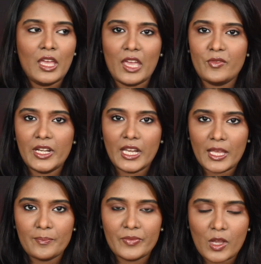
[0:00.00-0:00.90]
every
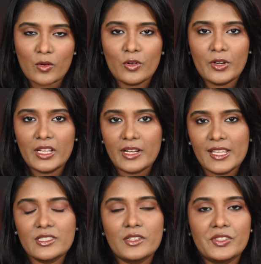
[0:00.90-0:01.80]
time avangaloda
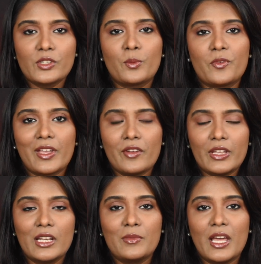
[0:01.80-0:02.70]
range la vandu rombave
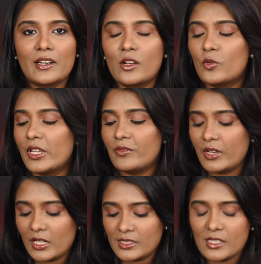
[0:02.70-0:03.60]
available ah irukkudiya
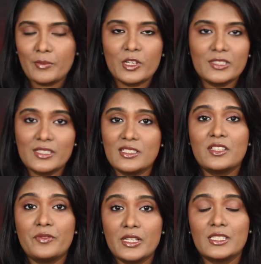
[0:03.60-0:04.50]
fragrance ah, because this
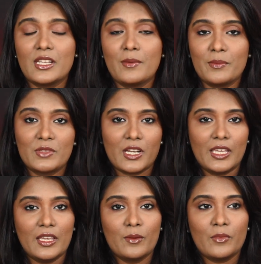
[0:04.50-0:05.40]
is the first time I'm
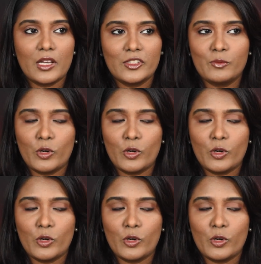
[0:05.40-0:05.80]
trying Bath and